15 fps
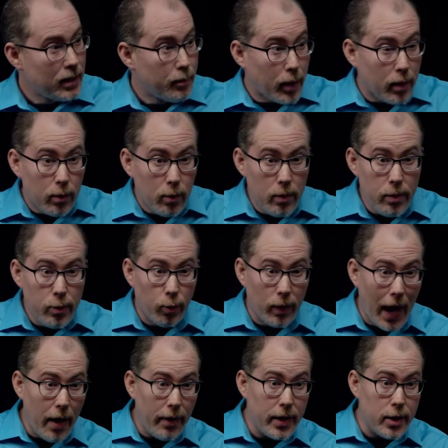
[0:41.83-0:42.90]
But the
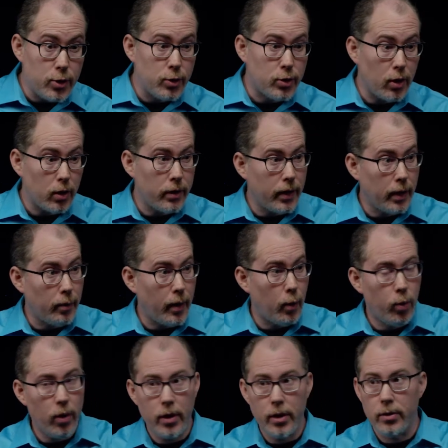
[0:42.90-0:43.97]
reality is you start to think
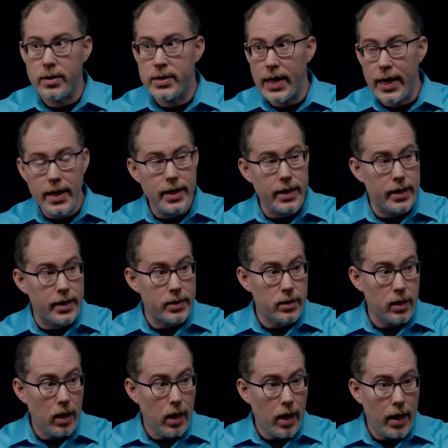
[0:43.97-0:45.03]
about where your data
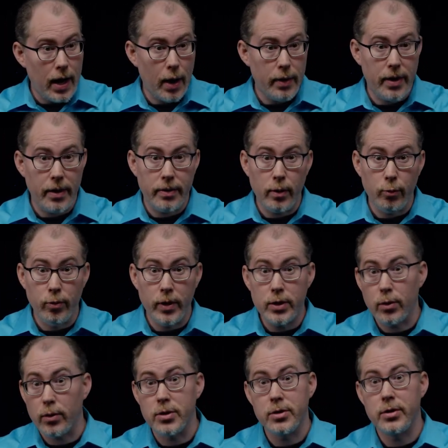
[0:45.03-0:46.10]
is and how the
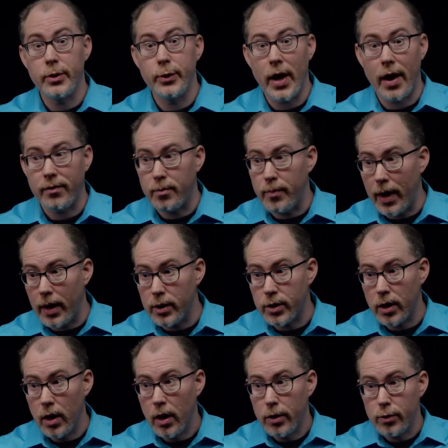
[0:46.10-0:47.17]
resources that you have to manage,
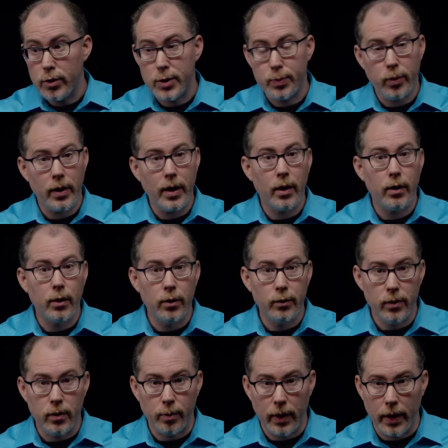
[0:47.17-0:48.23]
they're spread out all
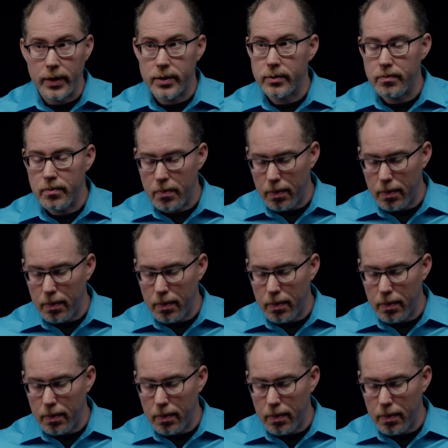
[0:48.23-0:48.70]
over the place.